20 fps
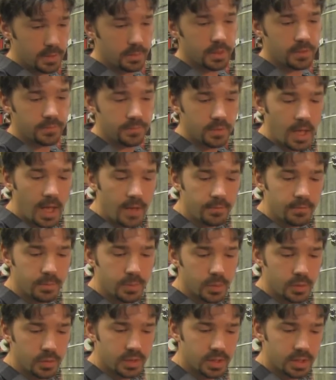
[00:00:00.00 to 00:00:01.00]
But if you have a
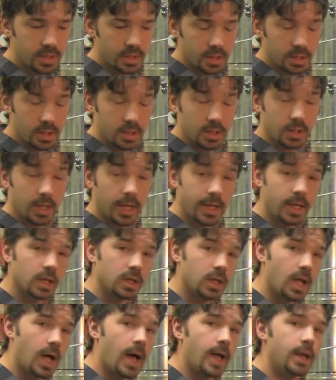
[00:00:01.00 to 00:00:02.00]
boot that you like a
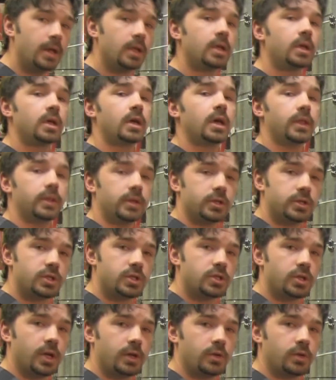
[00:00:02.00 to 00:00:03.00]
lot and you're
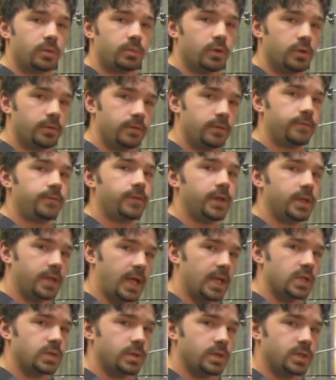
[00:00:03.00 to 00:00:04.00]
just trying to improve the fit,
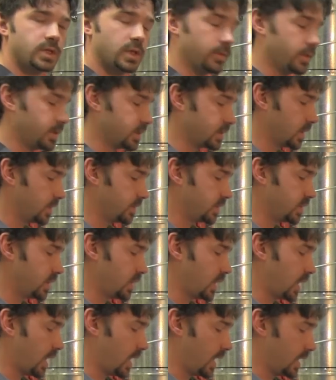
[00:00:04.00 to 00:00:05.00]
that's where some of this comes
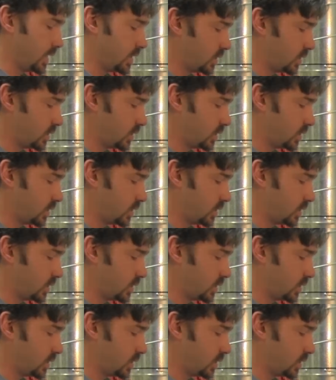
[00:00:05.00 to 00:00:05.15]
into hand.